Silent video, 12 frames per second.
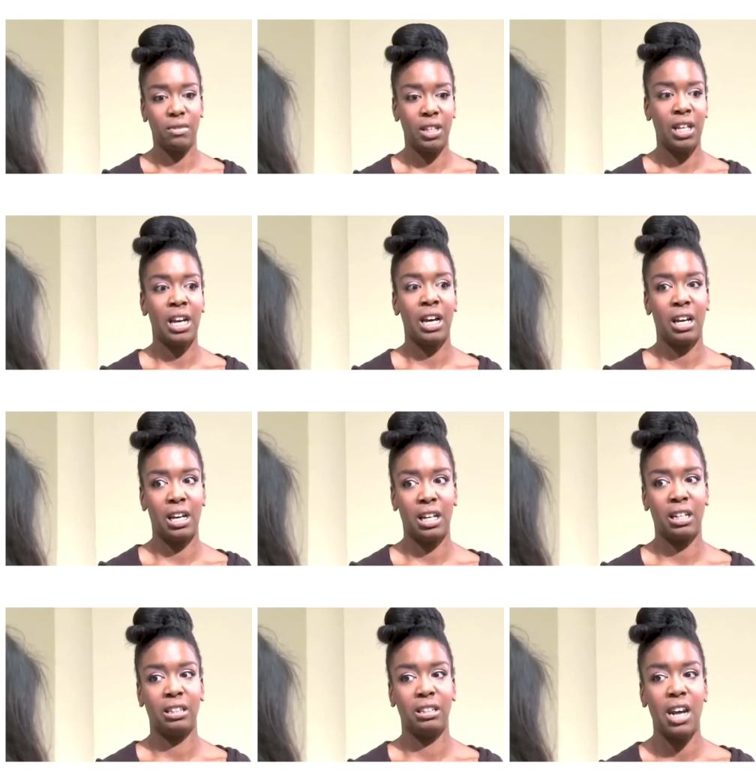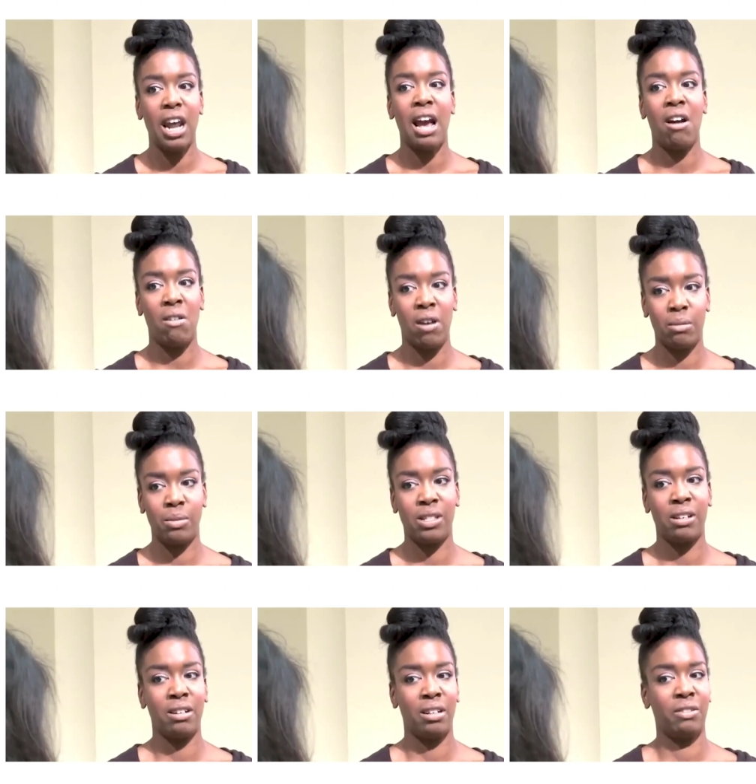Yeah, and now I'm
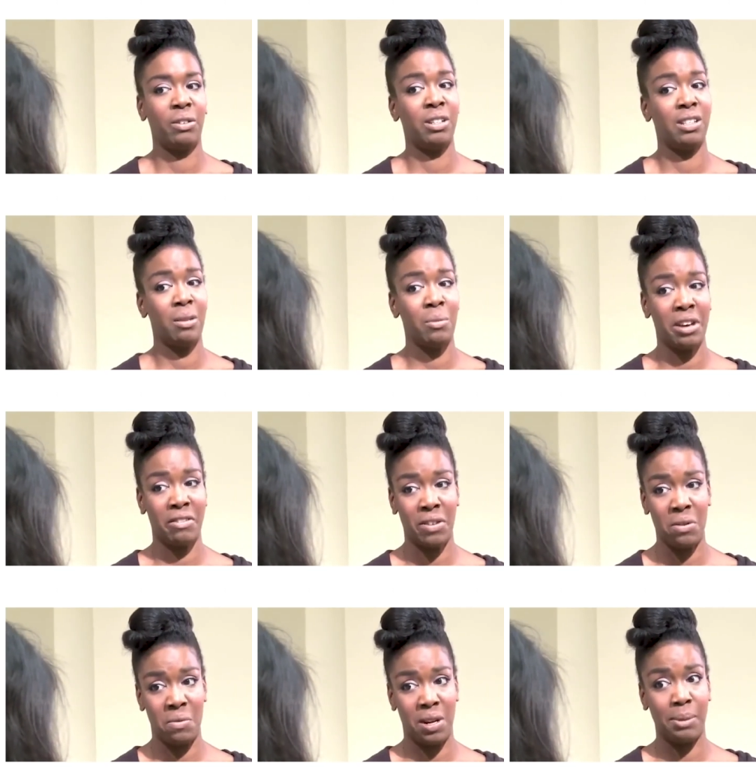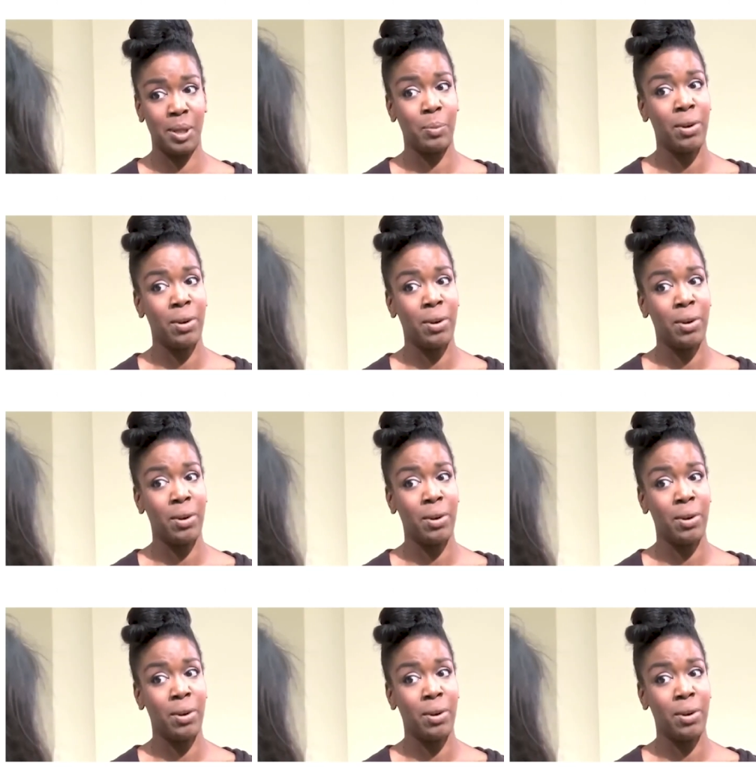starting to feel the same way I felt when I was